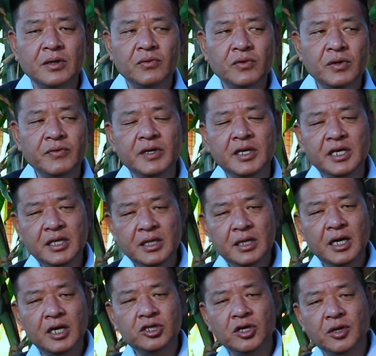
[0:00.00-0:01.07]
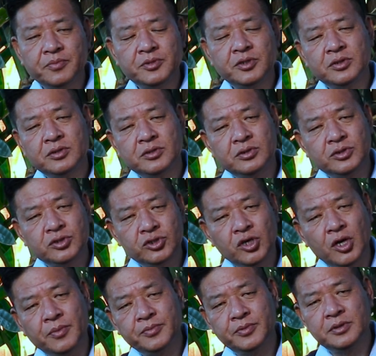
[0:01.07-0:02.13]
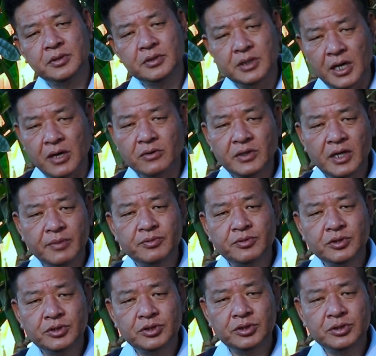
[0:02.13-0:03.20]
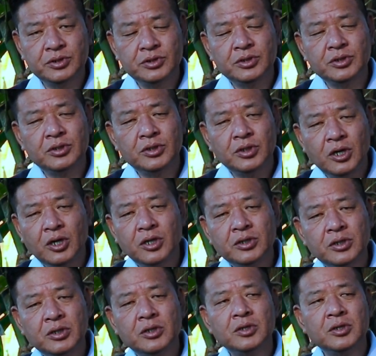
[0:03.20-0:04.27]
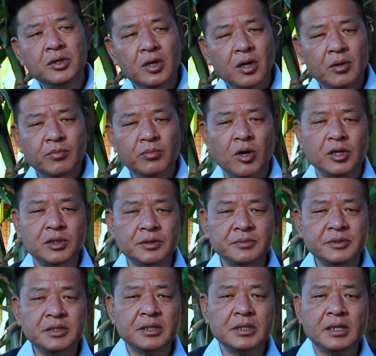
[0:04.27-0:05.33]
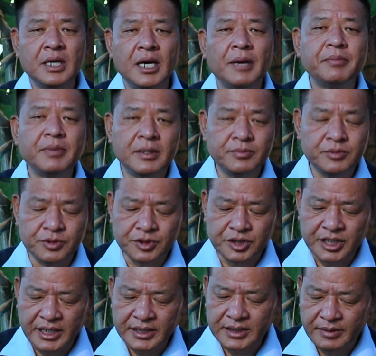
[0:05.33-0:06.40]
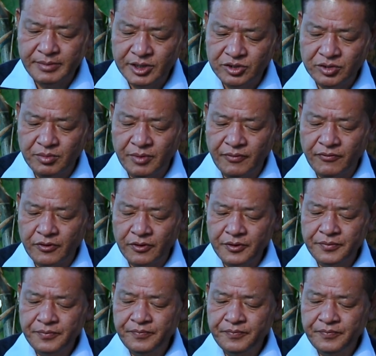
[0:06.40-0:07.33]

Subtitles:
we will either adopt top-down approach or bottoms-up approach, as I mentioned before.